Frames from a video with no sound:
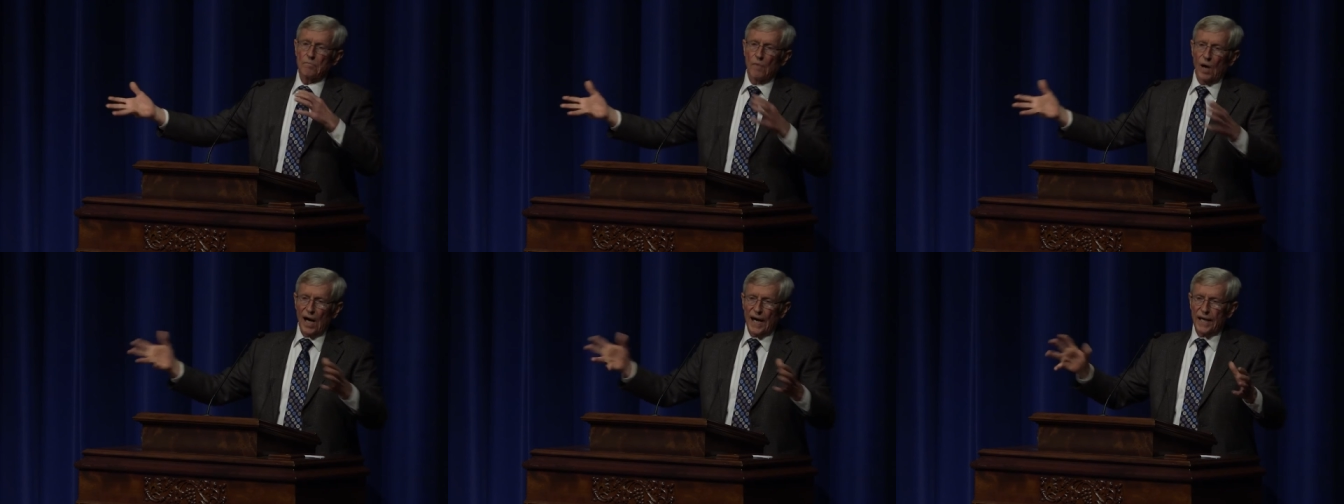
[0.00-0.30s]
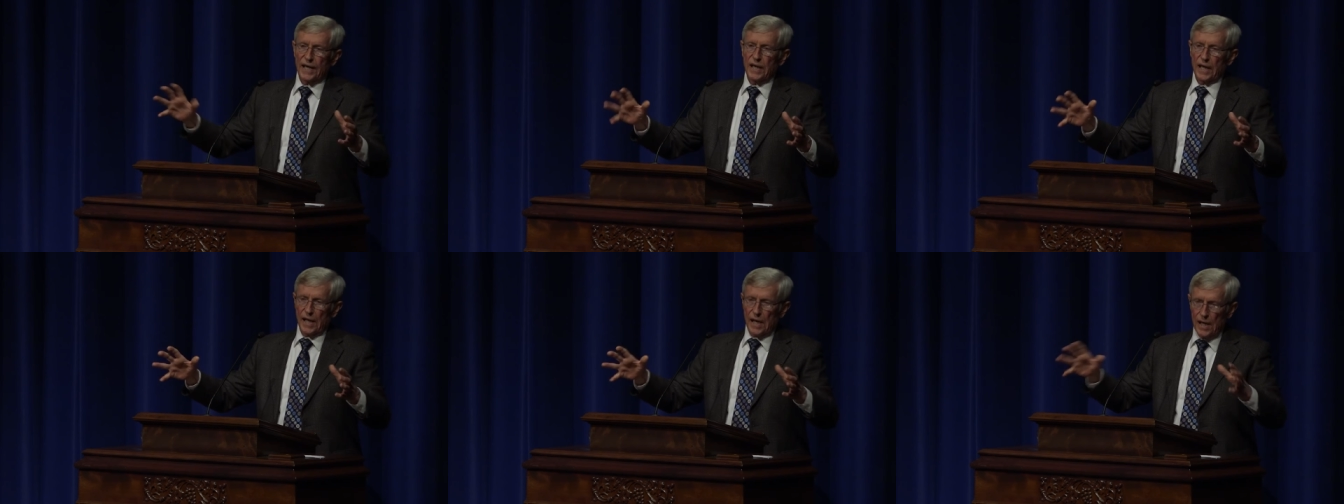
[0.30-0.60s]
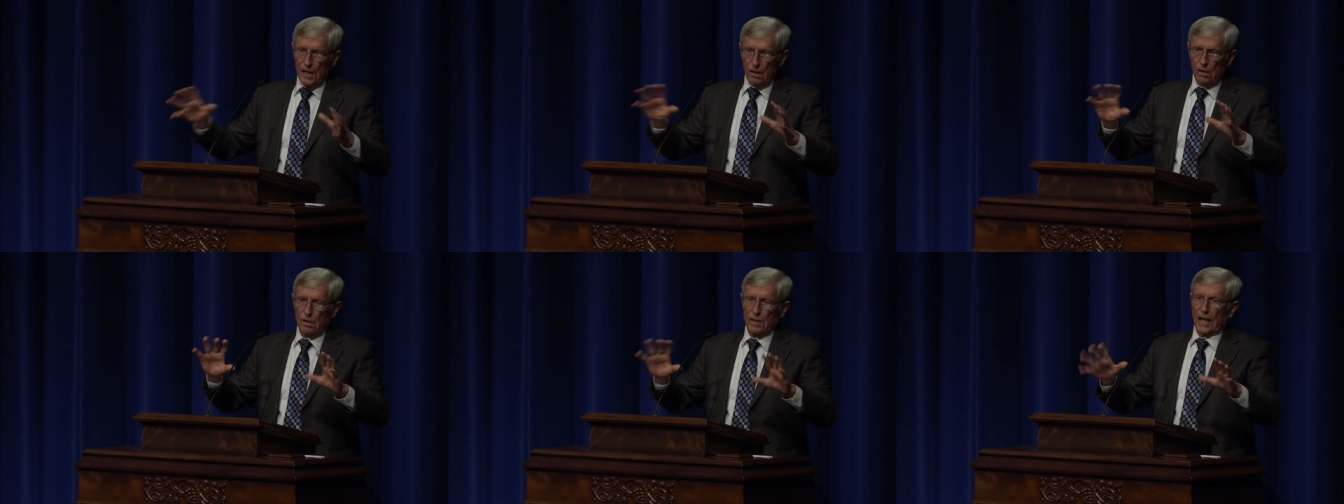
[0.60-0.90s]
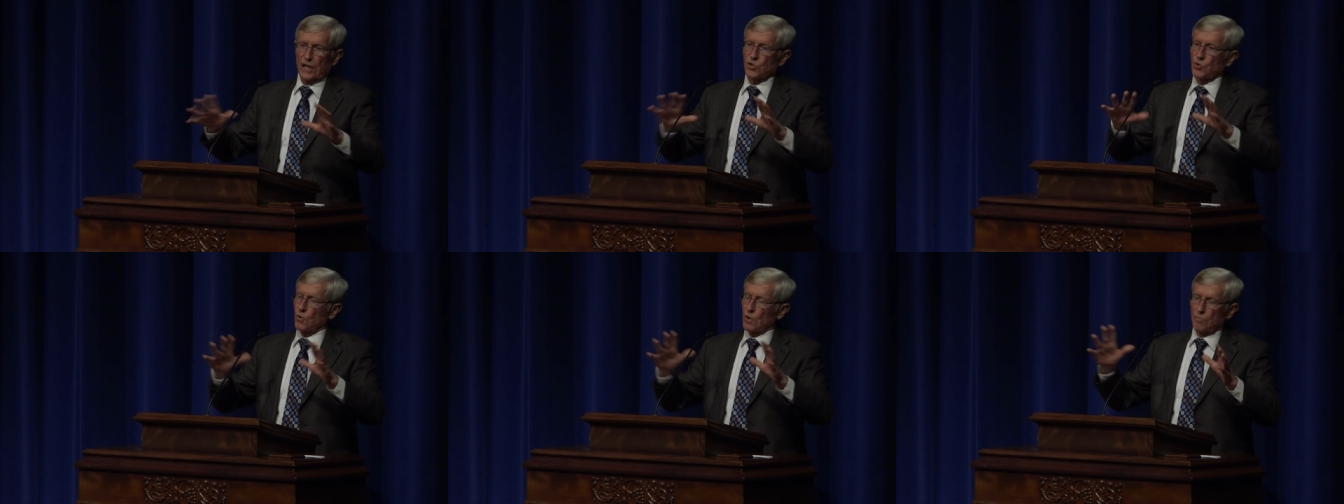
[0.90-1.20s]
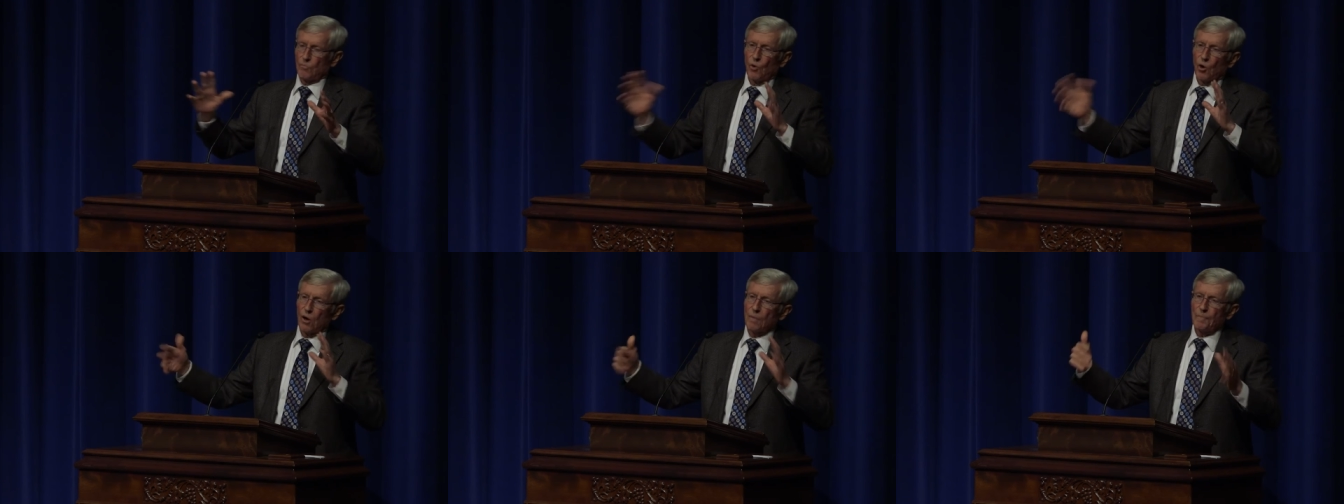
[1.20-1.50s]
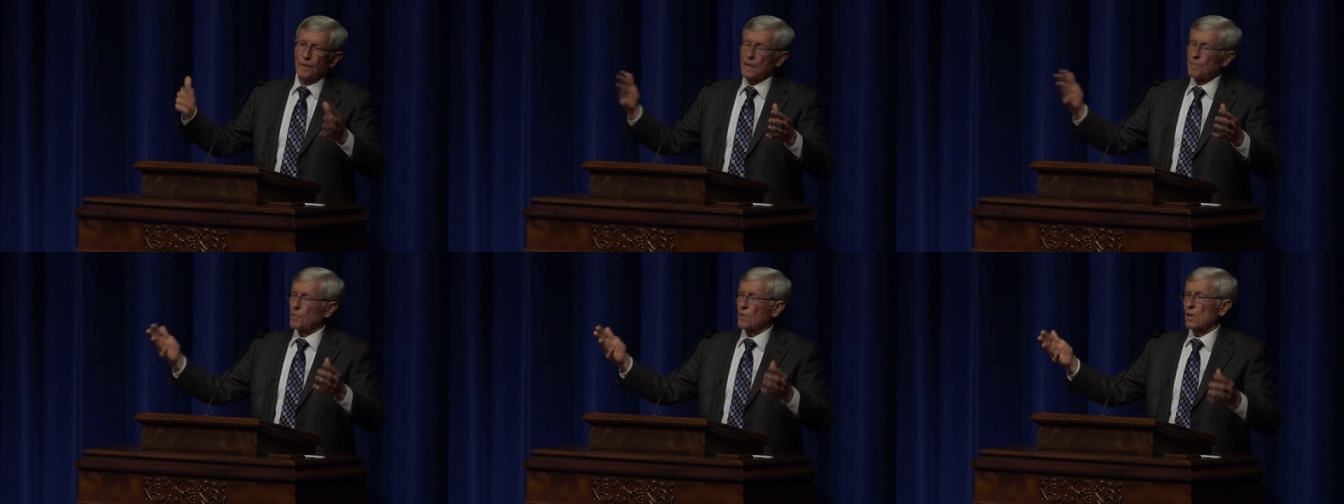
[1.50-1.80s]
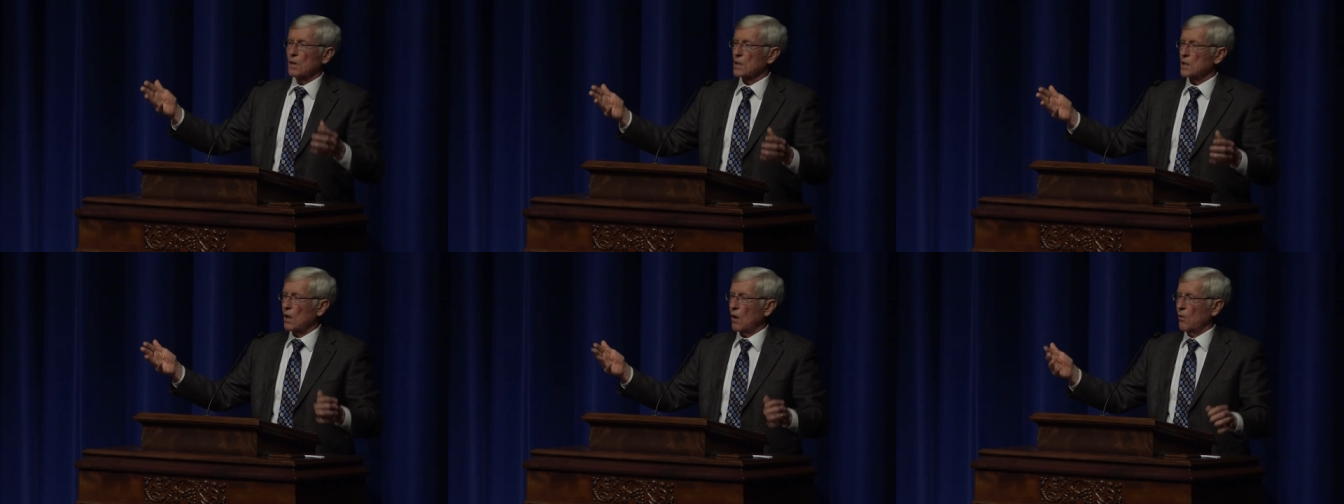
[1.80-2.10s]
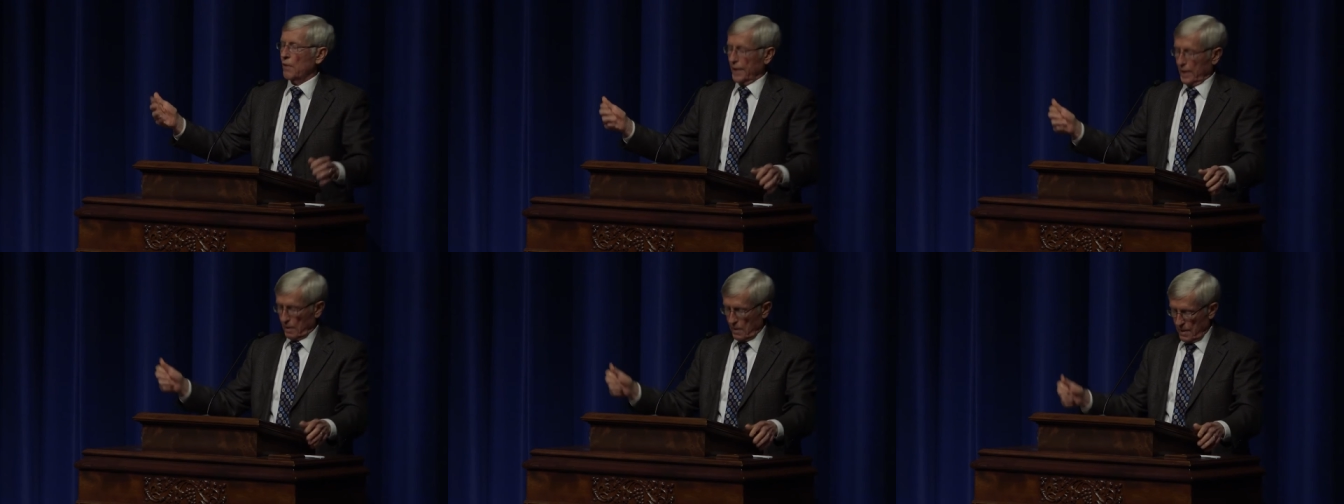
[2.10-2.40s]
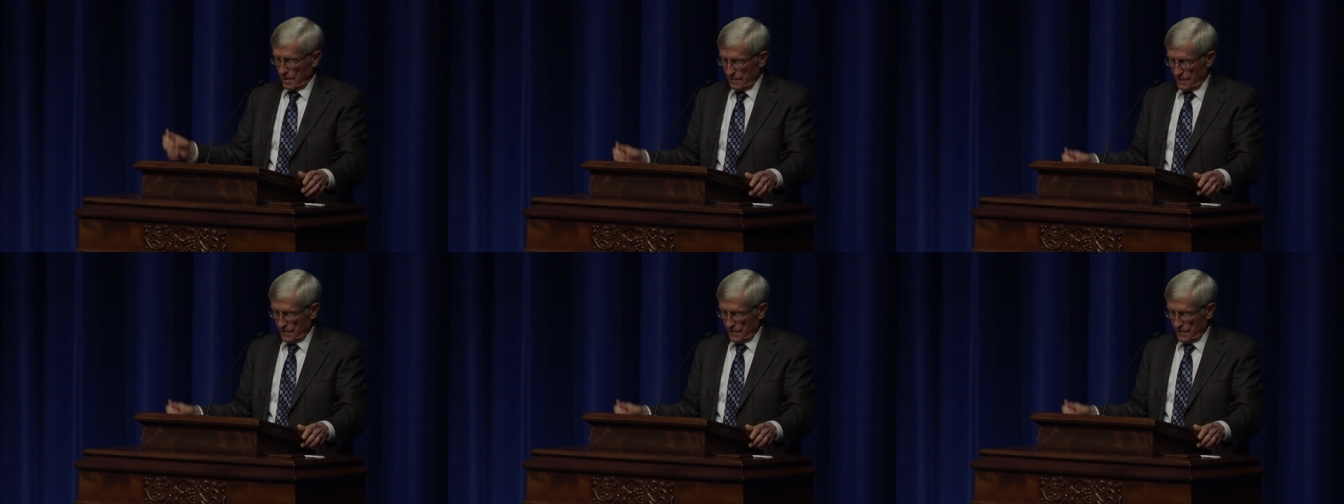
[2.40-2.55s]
marketing here. That's where more people are going.